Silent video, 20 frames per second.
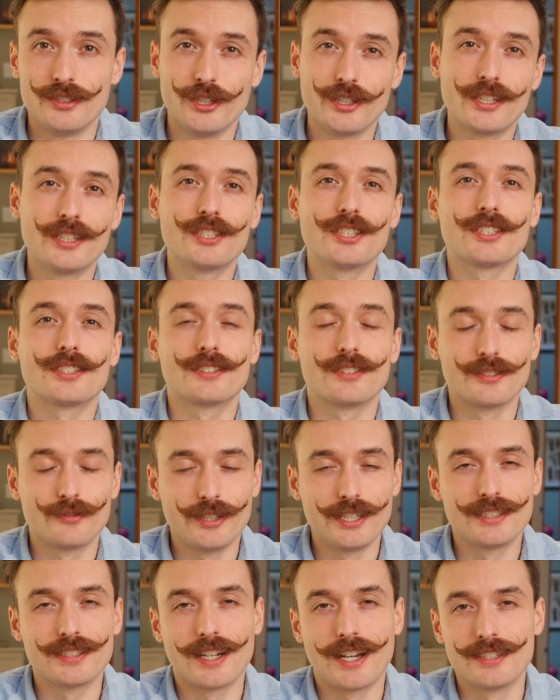You can just
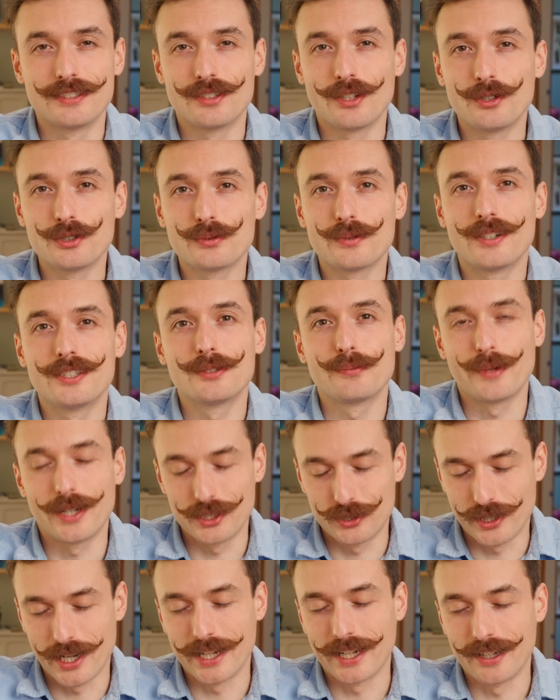resize those ones by
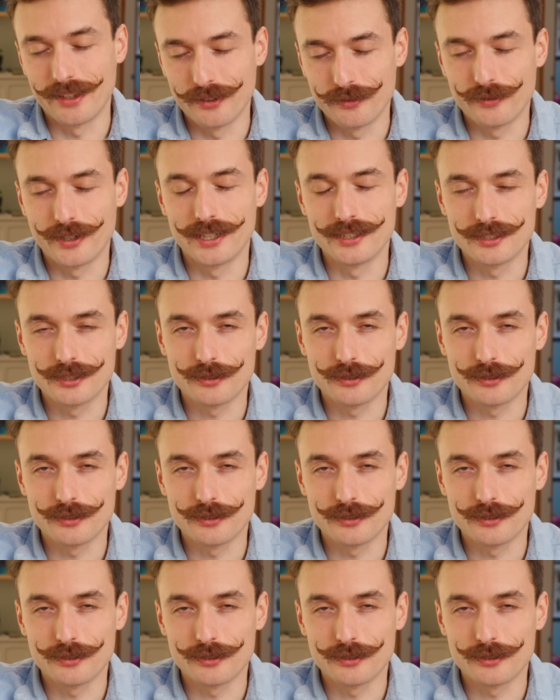dragging the red